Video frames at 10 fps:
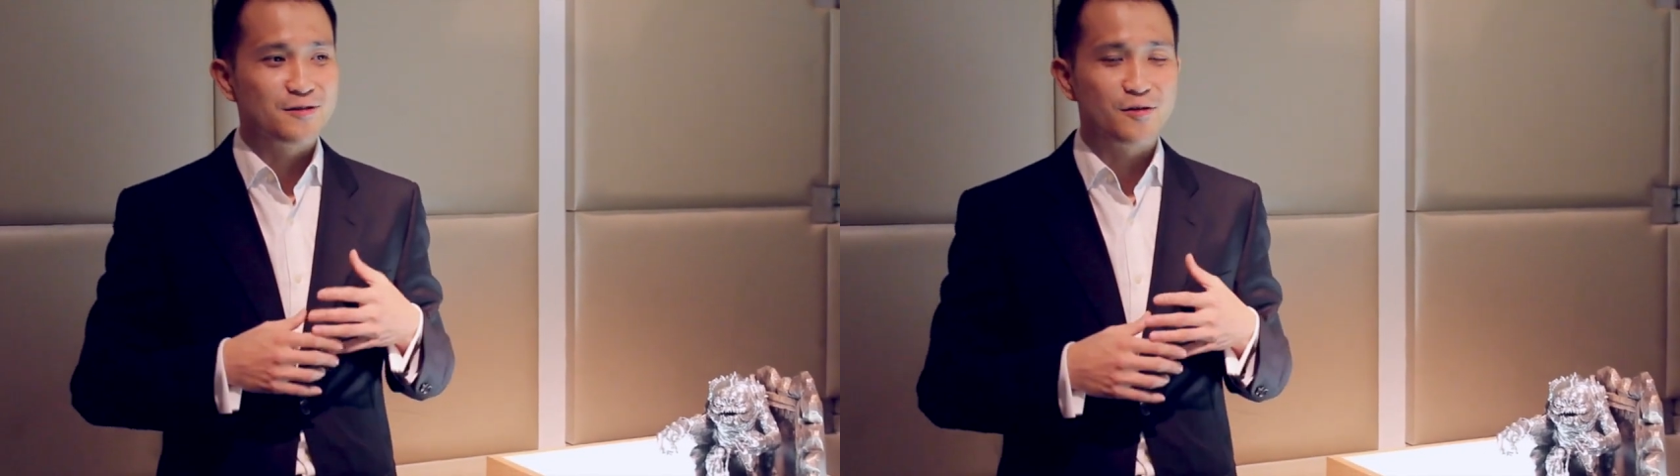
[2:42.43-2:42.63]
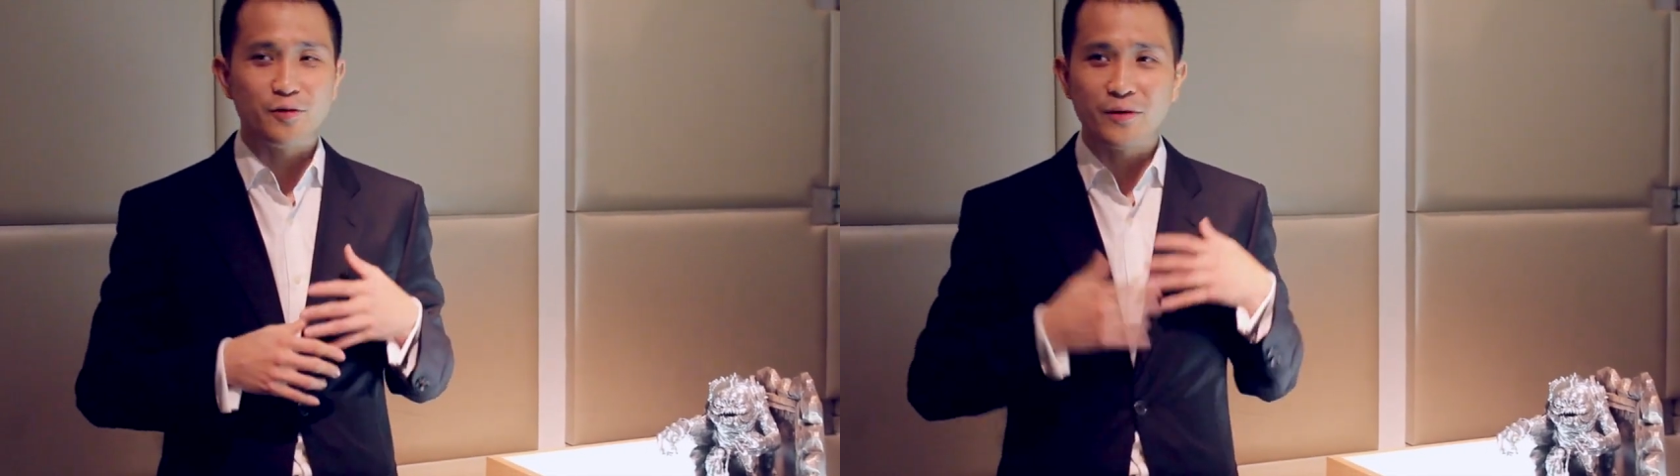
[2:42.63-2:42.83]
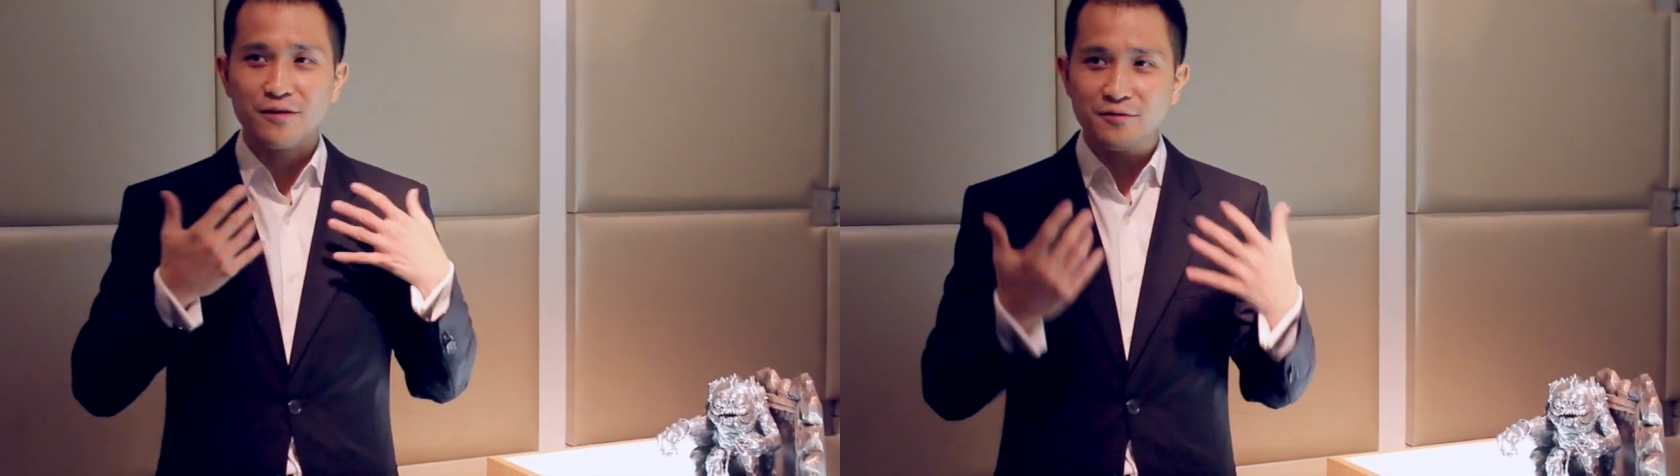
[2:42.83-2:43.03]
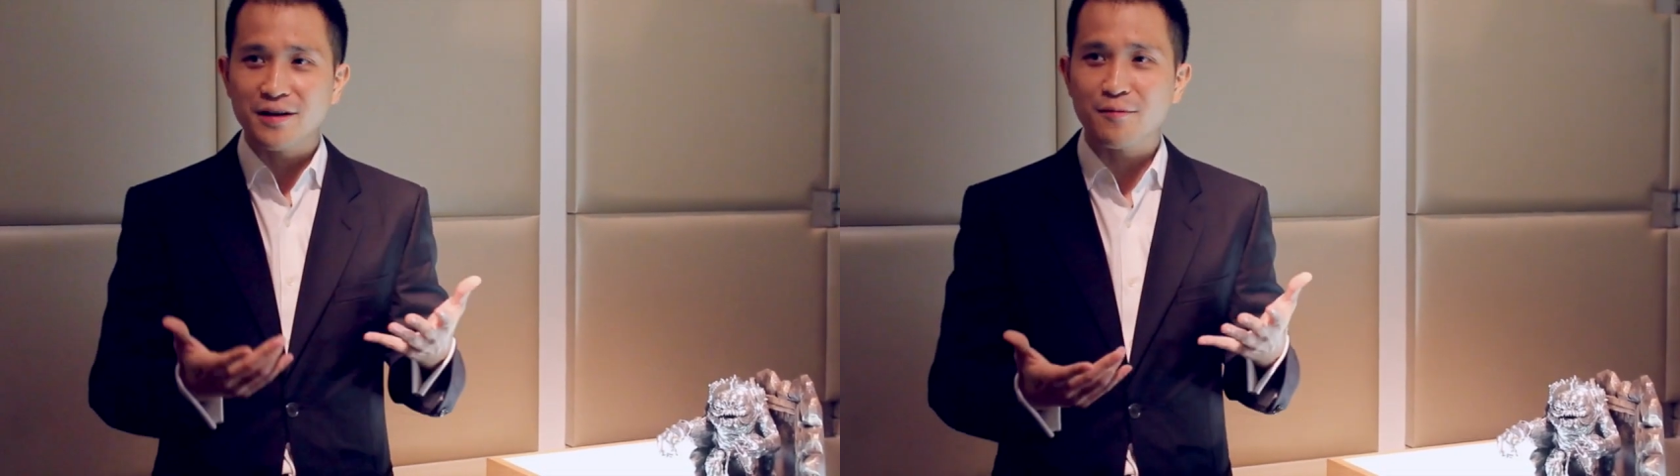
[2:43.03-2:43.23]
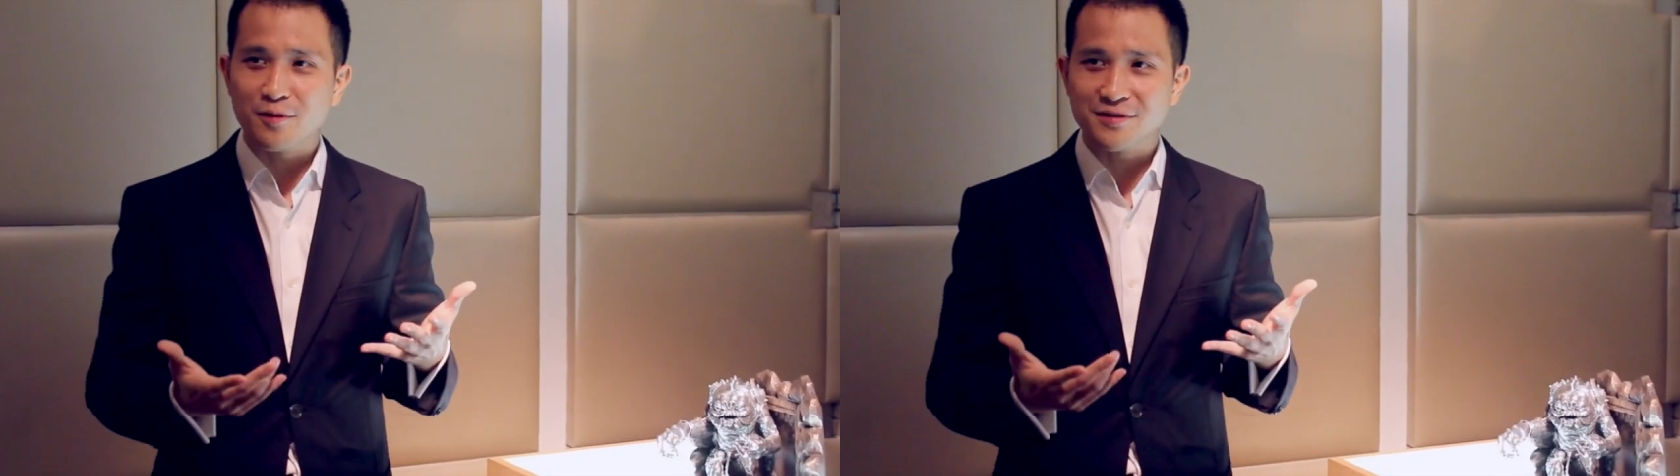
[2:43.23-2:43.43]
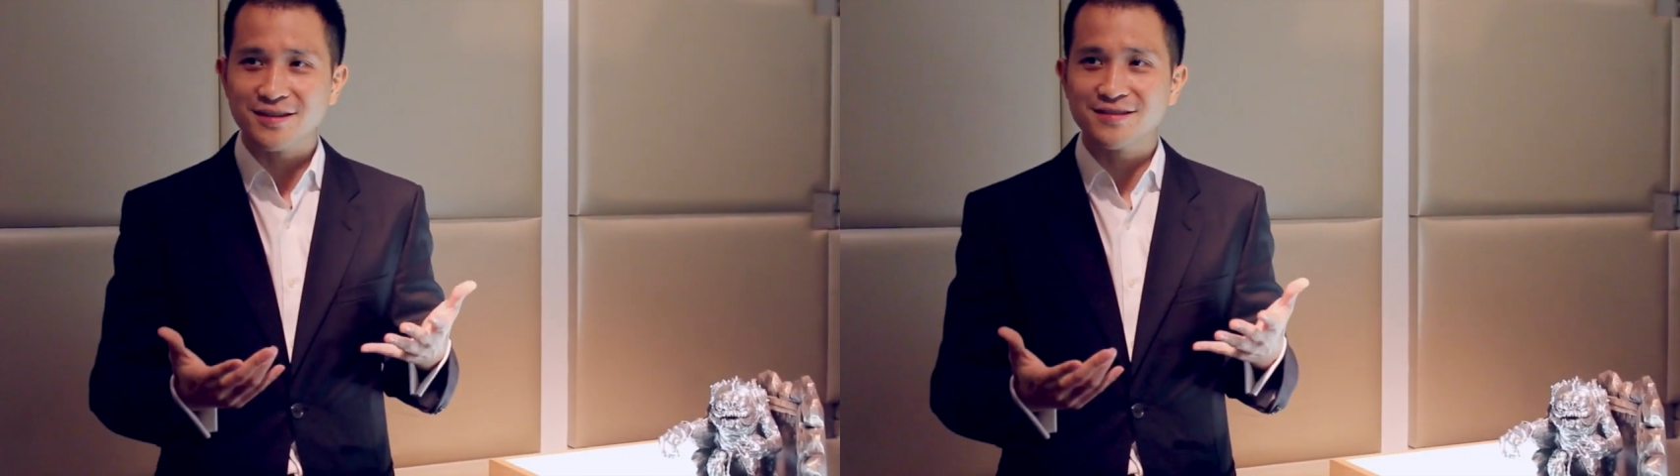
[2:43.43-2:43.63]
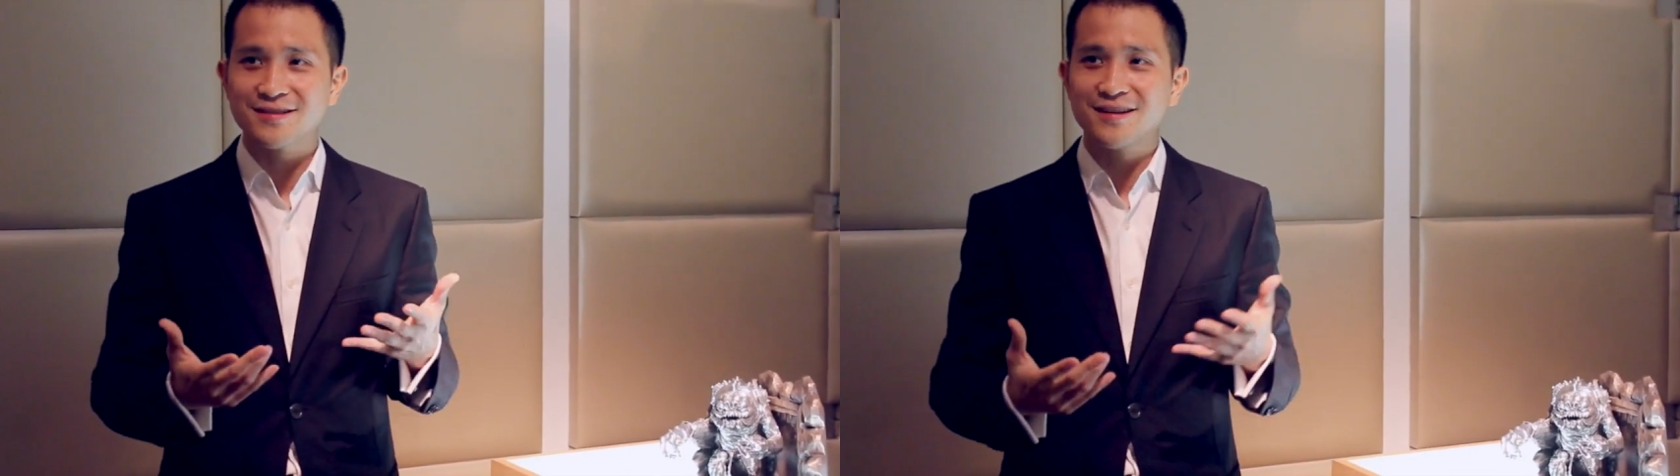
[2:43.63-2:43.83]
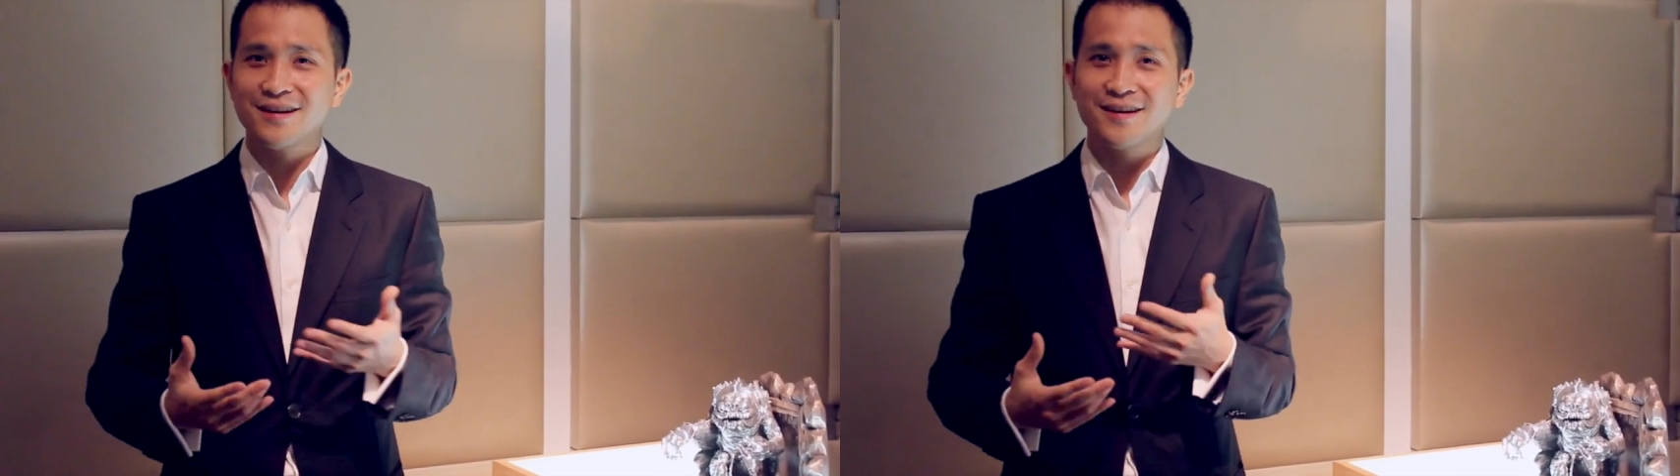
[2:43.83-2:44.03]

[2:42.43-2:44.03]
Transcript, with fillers: you know, we went through that process,